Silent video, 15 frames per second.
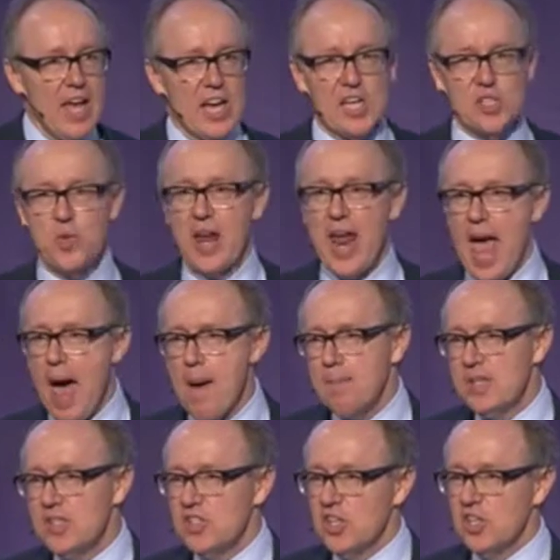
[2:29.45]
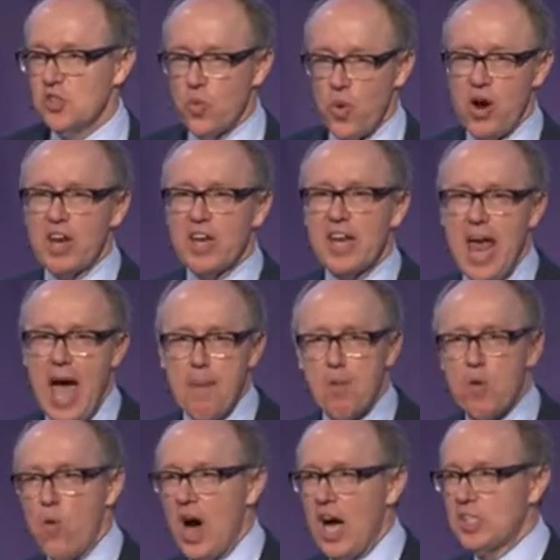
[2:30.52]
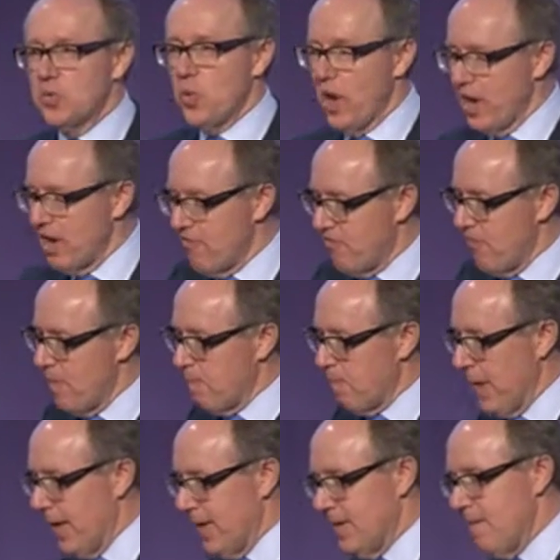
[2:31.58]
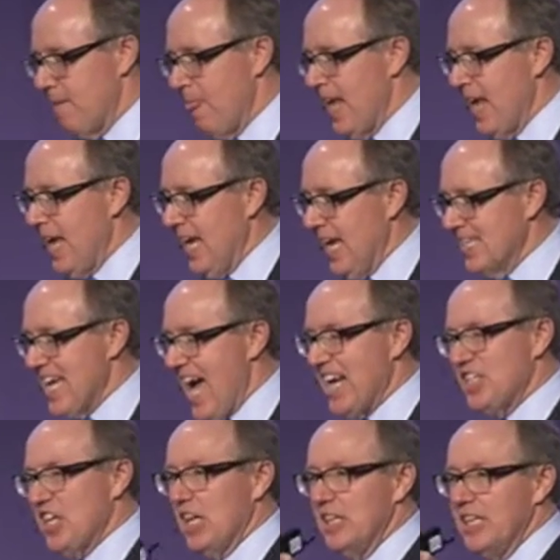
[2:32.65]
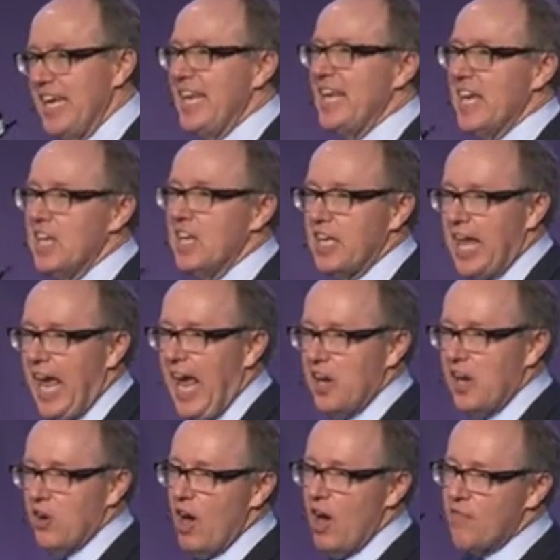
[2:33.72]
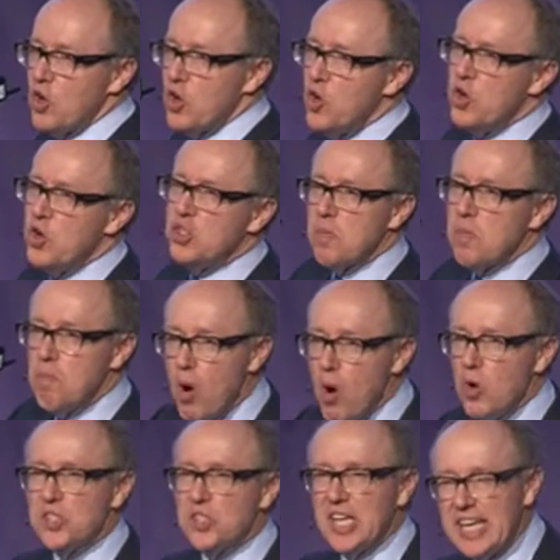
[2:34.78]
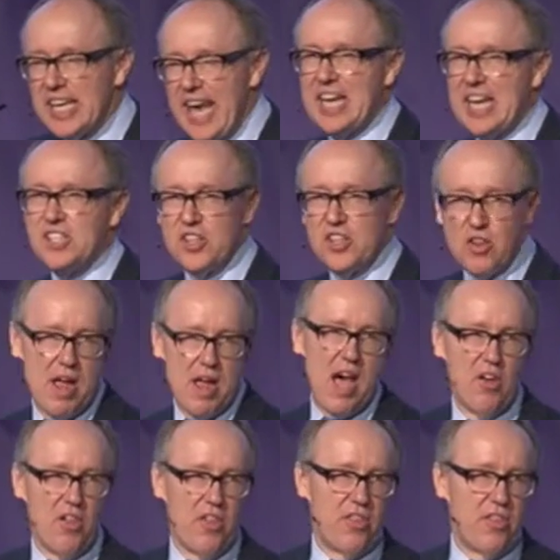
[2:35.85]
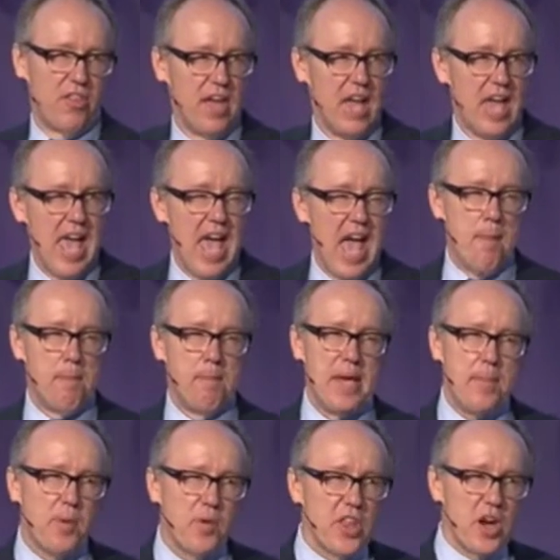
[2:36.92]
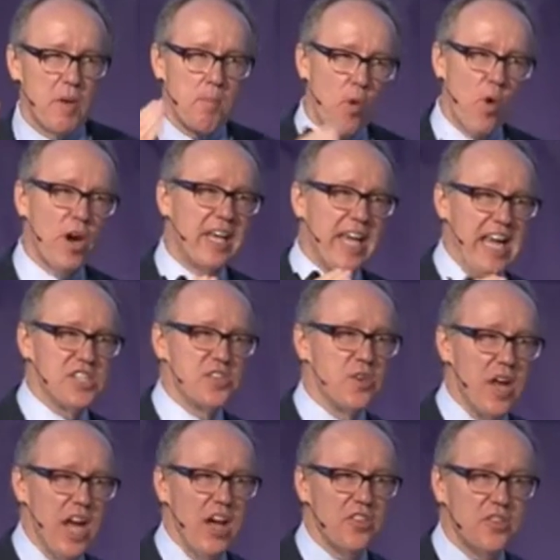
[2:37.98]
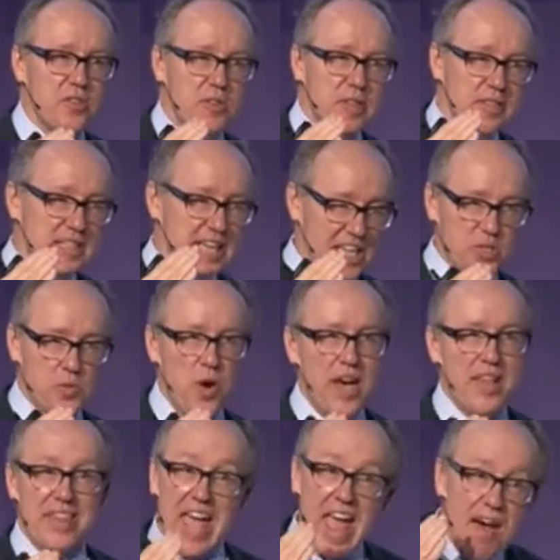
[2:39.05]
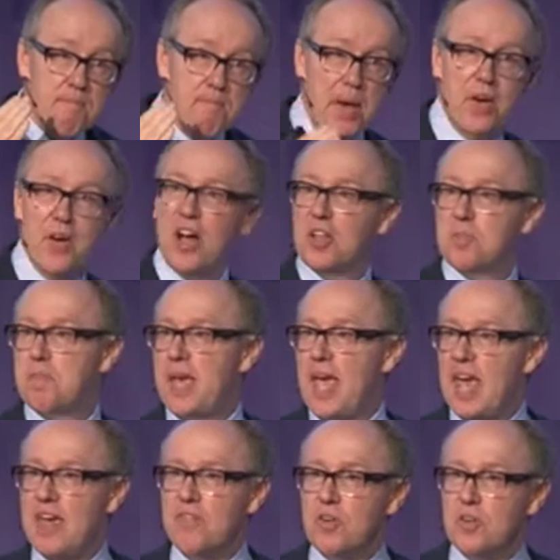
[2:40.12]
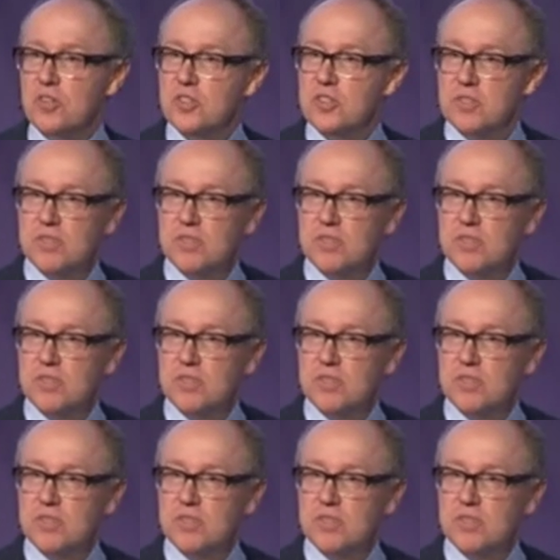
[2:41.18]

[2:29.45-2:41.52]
Because what happens is wearing an Apple Watch, wearing a Fitbit is actually a leading indicator of who's most engaged in their health. And people that are more engaged in their health, guess what? They have better health behaviors.